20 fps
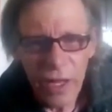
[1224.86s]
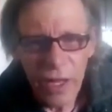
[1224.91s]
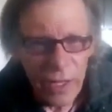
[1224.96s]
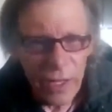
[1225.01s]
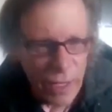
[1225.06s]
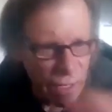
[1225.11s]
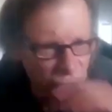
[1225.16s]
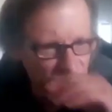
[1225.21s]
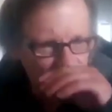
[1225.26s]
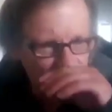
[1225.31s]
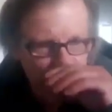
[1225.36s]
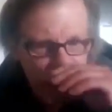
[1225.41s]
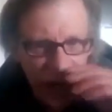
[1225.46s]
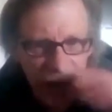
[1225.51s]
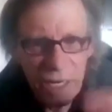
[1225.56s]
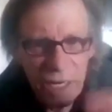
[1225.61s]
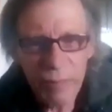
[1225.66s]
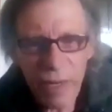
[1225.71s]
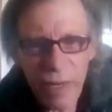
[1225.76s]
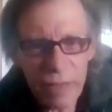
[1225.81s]
And
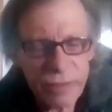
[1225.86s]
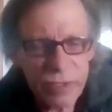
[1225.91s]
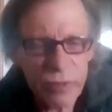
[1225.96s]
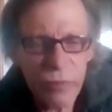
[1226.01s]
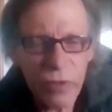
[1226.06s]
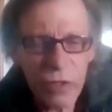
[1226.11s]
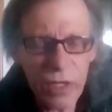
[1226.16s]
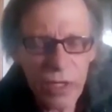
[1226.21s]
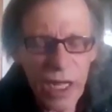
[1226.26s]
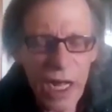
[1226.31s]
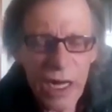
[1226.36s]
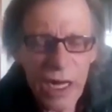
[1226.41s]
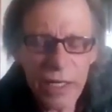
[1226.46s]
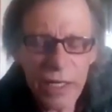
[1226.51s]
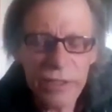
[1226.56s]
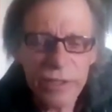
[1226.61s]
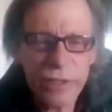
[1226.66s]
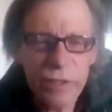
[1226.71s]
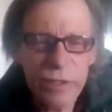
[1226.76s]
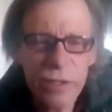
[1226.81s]
about so well, God
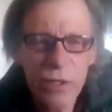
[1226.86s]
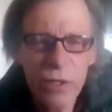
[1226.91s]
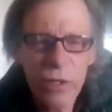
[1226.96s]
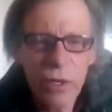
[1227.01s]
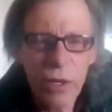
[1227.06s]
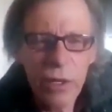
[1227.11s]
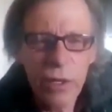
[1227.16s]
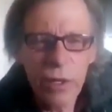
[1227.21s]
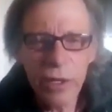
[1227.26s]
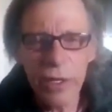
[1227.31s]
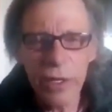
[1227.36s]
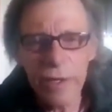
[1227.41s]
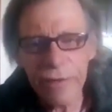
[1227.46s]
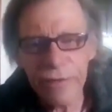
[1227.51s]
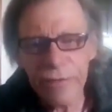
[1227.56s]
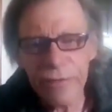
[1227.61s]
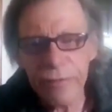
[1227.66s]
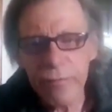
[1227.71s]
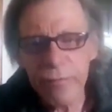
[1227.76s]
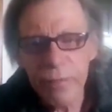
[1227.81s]

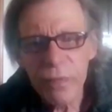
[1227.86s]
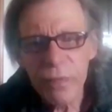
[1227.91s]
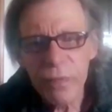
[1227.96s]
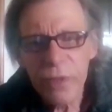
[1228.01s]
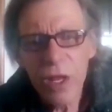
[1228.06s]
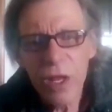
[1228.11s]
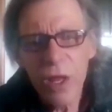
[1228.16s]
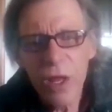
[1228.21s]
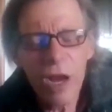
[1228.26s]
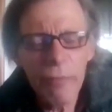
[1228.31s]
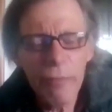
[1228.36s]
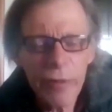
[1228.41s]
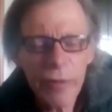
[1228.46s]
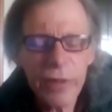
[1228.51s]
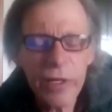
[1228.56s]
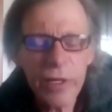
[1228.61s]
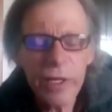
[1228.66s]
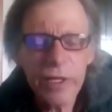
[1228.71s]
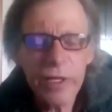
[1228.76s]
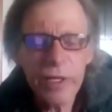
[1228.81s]
is
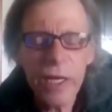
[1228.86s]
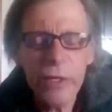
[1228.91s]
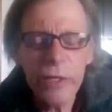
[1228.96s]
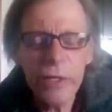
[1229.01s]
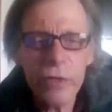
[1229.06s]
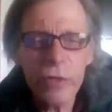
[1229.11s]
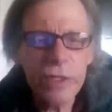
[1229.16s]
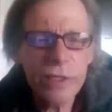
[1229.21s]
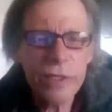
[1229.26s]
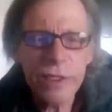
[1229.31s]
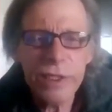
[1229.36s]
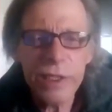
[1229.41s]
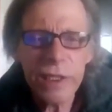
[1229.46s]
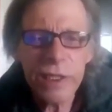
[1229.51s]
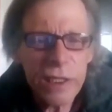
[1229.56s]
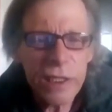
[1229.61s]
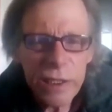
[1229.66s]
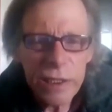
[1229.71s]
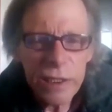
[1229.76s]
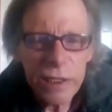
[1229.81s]
everything that you can
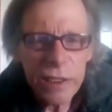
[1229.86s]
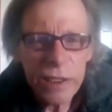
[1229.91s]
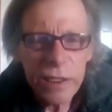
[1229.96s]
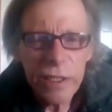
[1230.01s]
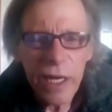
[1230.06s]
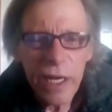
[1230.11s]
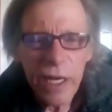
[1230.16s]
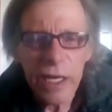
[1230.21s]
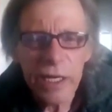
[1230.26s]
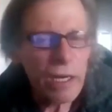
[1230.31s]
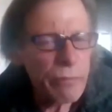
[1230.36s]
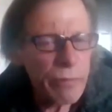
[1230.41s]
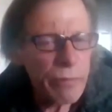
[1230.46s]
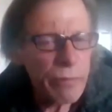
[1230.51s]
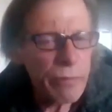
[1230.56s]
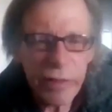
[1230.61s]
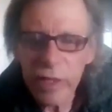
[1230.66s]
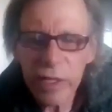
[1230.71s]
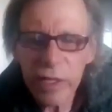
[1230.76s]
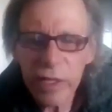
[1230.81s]
see and
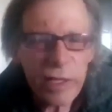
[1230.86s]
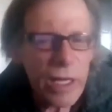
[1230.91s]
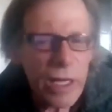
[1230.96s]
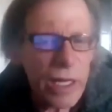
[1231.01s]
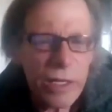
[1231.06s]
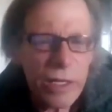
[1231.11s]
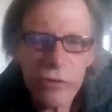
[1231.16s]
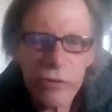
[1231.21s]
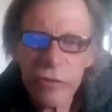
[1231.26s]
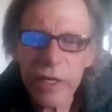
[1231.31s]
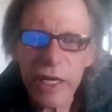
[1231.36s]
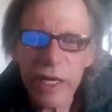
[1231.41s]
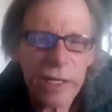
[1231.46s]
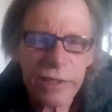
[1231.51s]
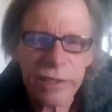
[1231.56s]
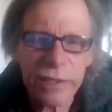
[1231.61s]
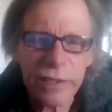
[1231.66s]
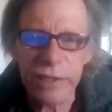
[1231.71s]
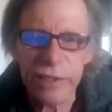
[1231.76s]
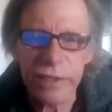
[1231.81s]
everything that you
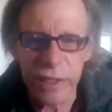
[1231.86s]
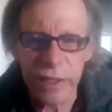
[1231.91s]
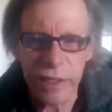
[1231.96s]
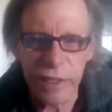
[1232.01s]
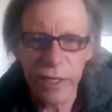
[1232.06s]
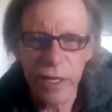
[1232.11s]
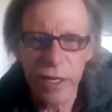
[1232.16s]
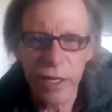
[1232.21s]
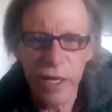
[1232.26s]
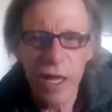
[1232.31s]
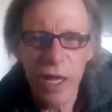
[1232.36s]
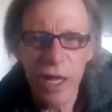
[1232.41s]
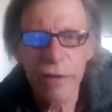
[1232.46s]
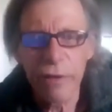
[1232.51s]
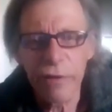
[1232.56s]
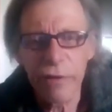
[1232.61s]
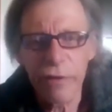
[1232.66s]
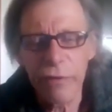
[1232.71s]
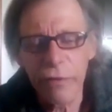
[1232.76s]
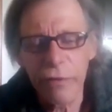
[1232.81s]
can't see.
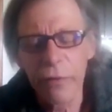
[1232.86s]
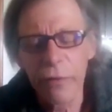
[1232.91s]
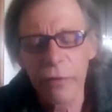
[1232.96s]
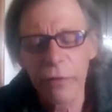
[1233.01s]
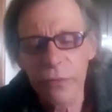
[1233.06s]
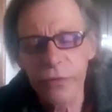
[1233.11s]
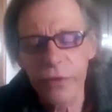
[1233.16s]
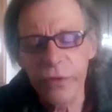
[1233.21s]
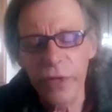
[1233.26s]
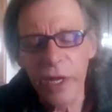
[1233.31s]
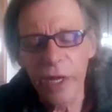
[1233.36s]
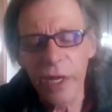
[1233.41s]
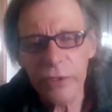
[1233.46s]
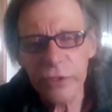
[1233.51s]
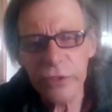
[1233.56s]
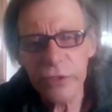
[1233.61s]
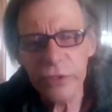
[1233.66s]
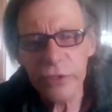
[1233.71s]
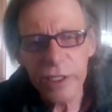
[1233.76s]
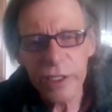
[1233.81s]
The
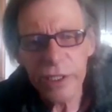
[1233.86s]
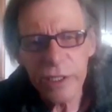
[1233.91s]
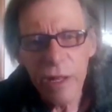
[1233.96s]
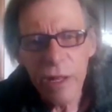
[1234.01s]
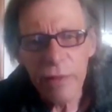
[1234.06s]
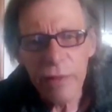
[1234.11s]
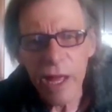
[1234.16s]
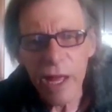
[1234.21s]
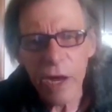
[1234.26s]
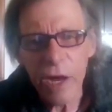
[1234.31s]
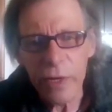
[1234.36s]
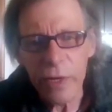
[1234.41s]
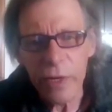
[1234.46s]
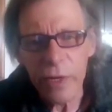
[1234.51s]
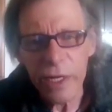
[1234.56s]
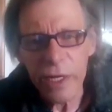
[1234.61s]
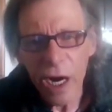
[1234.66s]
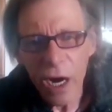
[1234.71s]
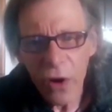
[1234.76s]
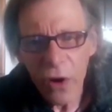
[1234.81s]
energy that
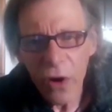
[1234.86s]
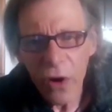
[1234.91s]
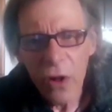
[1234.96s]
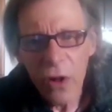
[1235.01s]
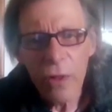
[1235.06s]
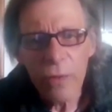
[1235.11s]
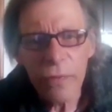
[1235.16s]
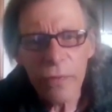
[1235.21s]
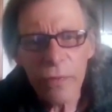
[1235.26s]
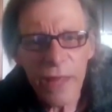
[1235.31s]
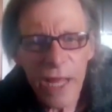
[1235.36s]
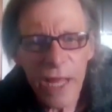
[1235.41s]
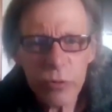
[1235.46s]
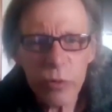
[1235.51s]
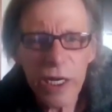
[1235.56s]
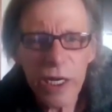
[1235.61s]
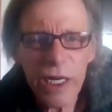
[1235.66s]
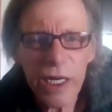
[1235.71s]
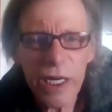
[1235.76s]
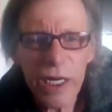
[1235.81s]
we are,
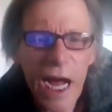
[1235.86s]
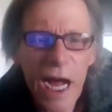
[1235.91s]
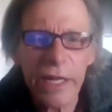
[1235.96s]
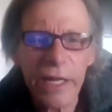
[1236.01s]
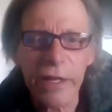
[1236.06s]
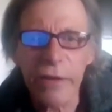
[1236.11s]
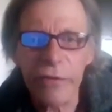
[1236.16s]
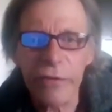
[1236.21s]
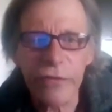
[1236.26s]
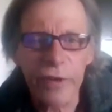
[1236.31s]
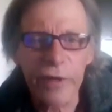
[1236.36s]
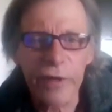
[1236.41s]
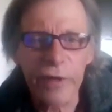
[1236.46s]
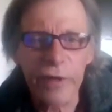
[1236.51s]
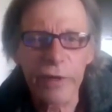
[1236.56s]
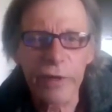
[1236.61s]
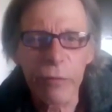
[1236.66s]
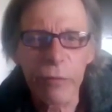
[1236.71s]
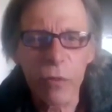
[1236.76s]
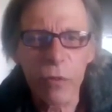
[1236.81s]
that's what God is.
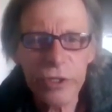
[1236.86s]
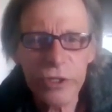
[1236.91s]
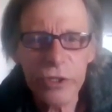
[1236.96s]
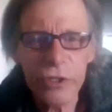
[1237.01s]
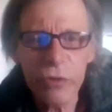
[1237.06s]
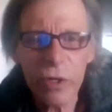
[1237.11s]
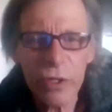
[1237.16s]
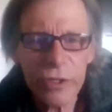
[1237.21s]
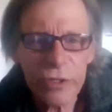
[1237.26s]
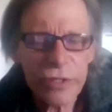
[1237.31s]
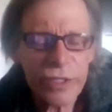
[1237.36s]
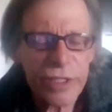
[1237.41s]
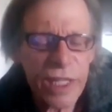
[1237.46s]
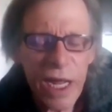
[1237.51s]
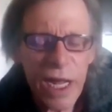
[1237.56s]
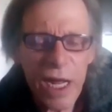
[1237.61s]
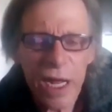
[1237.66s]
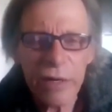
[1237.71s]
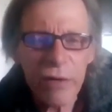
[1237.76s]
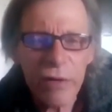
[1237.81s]
And once you
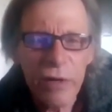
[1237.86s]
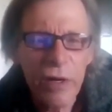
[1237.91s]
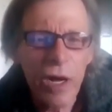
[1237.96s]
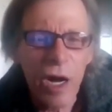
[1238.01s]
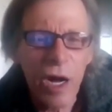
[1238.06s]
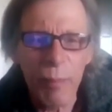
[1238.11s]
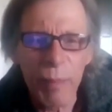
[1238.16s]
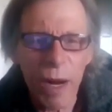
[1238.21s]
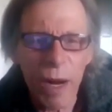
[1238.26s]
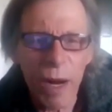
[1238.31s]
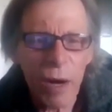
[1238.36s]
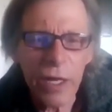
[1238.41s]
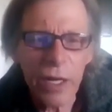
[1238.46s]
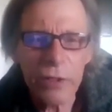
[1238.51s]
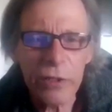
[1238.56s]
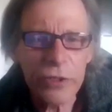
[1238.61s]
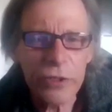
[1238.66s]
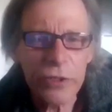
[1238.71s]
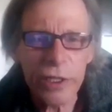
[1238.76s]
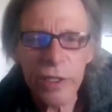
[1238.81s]
understand about
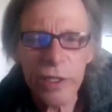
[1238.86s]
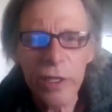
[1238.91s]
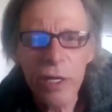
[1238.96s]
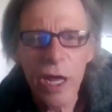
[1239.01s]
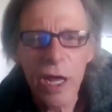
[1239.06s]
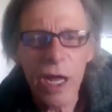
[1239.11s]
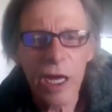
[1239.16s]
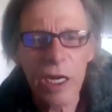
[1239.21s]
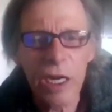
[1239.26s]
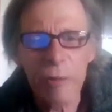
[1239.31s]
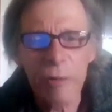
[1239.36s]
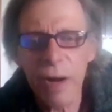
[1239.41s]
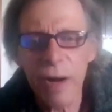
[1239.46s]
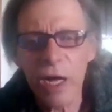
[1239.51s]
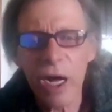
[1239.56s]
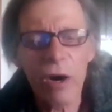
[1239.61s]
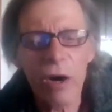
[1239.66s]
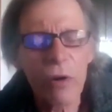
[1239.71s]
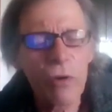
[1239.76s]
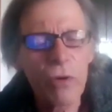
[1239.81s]
energy and
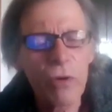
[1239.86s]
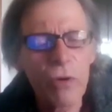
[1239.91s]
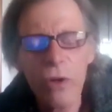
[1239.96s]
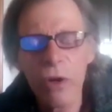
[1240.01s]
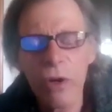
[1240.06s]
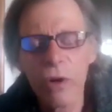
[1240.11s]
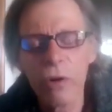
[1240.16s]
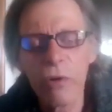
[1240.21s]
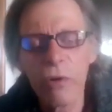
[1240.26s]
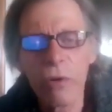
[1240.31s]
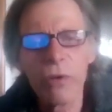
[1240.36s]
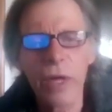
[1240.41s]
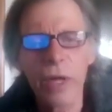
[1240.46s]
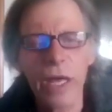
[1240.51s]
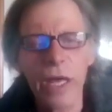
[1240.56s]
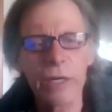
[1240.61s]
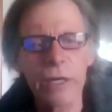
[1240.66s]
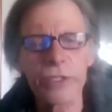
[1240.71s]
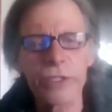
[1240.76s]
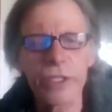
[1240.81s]
about how
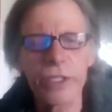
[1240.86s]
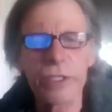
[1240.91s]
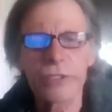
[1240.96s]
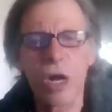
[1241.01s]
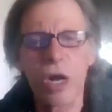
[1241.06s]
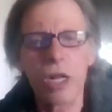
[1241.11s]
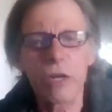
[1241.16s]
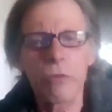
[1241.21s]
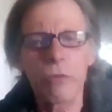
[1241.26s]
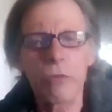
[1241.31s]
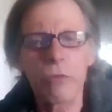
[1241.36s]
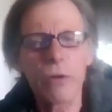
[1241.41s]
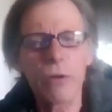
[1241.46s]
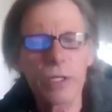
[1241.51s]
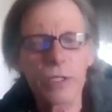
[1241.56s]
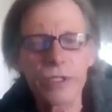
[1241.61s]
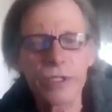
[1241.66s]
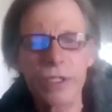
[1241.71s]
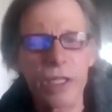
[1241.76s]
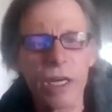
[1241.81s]
energy is all
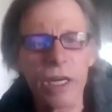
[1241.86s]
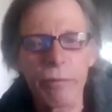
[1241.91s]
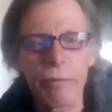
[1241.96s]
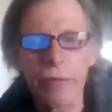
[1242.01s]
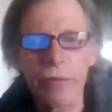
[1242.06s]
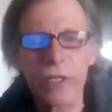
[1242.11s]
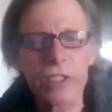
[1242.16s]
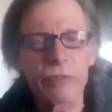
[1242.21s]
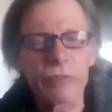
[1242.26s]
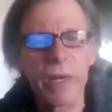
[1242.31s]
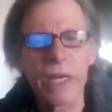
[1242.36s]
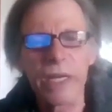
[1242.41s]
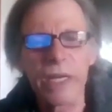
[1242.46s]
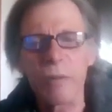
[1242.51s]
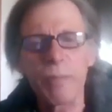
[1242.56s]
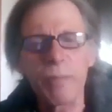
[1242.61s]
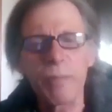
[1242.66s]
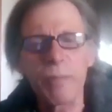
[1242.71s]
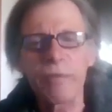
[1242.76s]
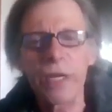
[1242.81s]
around us and everything's made
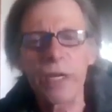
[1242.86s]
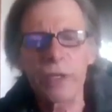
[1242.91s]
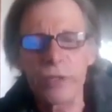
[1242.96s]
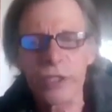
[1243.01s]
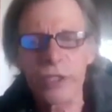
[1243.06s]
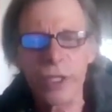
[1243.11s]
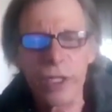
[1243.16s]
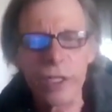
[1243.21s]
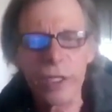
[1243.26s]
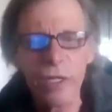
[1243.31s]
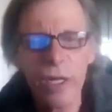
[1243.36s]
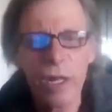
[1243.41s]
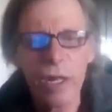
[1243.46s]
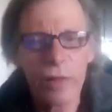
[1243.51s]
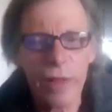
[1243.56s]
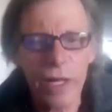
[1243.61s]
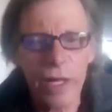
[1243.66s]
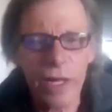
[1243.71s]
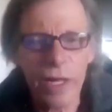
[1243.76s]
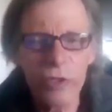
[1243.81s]
up of energy,
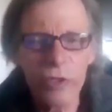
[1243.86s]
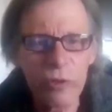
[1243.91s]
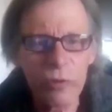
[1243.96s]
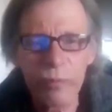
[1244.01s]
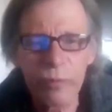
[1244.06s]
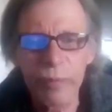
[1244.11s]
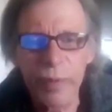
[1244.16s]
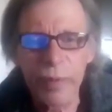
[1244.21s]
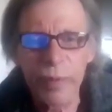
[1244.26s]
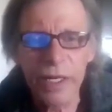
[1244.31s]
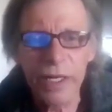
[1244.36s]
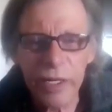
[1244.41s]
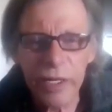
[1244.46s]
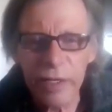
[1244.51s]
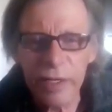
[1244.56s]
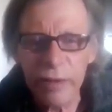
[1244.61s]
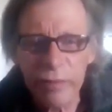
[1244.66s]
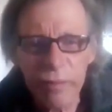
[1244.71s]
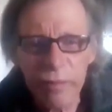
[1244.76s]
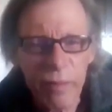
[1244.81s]
then you'll
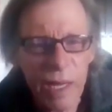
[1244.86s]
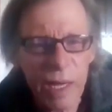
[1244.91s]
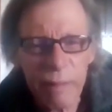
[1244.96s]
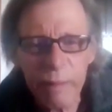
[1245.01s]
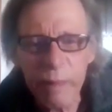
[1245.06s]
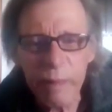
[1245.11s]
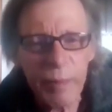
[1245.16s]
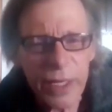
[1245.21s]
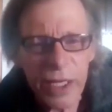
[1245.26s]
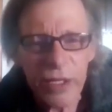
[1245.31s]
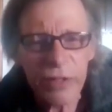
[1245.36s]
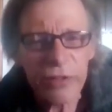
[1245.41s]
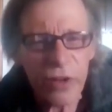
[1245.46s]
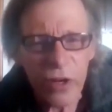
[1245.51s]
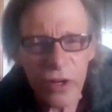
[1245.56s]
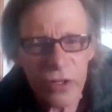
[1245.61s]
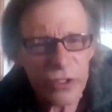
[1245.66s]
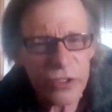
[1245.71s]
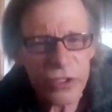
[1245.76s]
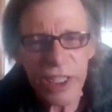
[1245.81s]
maybe begin
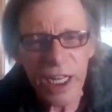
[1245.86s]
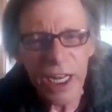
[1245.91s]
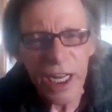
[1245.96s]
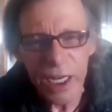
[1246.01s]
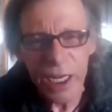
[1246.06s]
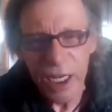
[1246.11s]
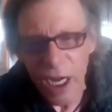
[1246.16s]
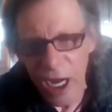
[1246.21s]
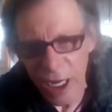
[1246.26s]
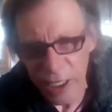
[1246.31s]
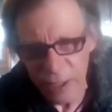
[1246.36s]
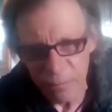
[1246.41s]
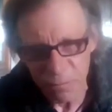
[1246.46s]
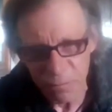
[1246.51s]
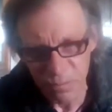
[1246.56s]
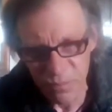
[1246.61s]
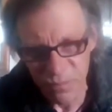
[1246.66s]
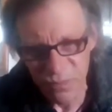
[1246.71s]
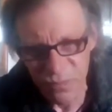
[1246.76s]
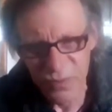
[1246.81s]
to understand
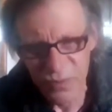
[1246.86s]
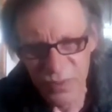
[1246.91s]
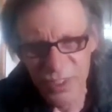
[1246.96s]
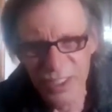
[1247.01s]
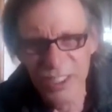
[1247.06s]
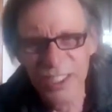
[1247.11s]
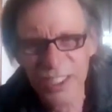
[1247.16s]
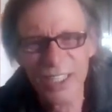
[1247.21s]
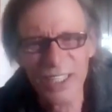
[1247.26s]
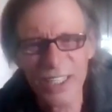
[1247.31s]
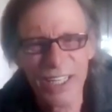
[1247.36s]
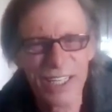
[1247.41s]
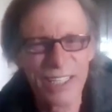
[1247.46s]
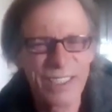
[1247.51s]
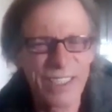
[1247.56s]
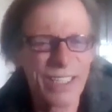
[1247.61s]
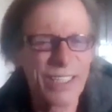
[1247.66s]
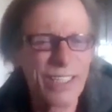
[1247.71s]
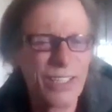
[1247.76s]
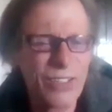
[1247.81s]
God.
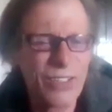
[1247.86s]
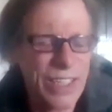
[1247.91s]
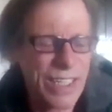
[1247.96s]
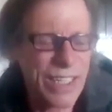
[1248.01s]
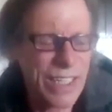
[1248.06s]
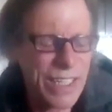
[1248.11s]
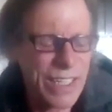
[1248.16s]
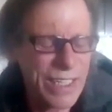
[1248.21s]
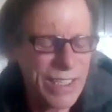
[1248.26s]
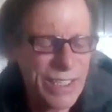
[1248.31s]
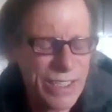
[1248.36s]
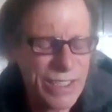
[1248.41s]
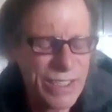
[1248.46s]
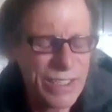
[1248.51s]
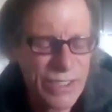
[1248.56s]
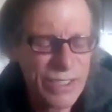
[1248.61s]
It's like, okay.